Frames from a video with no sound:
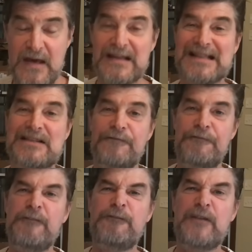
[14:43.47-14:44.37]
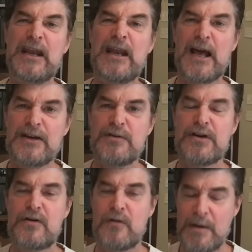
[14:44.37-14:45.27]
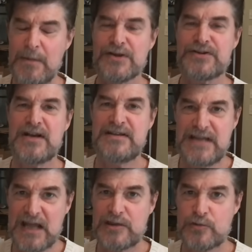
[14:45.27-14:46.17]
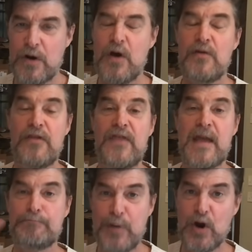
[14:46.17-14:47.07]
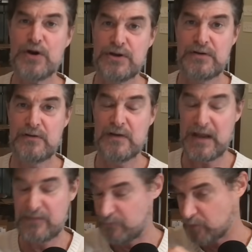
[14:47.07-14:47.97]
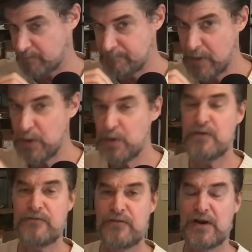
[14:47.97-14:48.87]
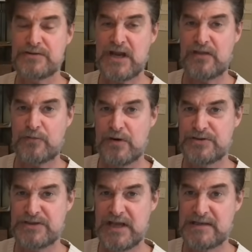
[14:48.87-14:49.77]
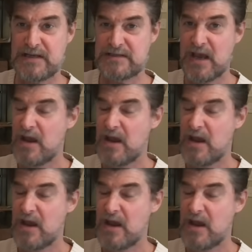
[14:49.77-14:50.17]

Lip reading: like the 1,500 criminals on death row that they pardoned, like removed their death row sentence